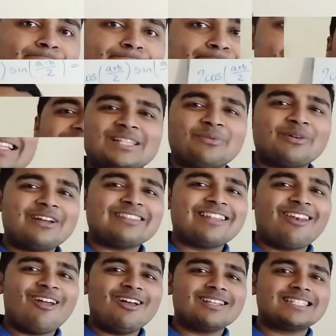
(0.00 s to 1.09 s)
Okay, so we're at
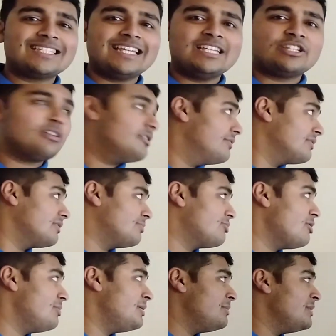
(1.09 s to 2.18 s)
the last stage of the
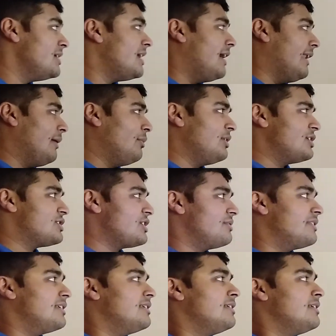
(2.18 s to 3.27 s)
problem, and I want to show
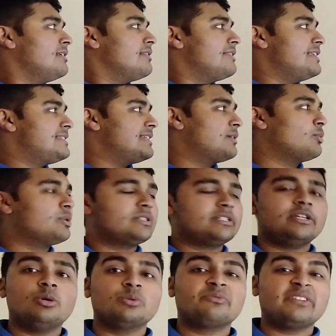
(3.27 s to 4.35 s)
that this inequality
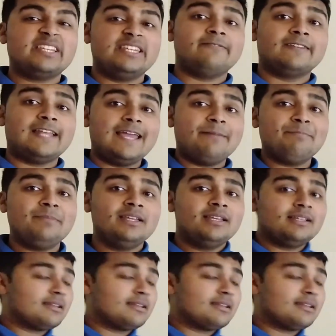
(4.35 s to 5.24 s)
holds for even m.